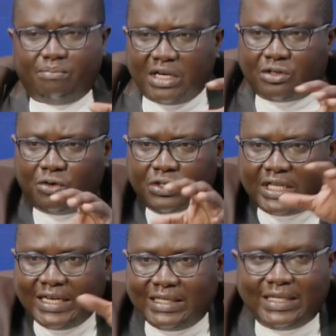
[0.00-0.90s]
but
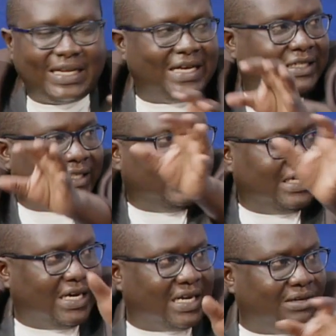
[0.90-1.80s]
contained
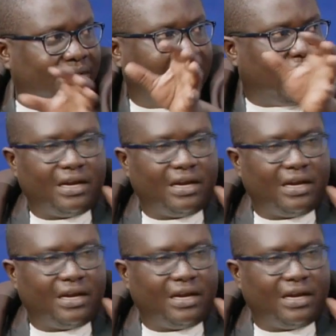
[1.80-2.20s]
largely around the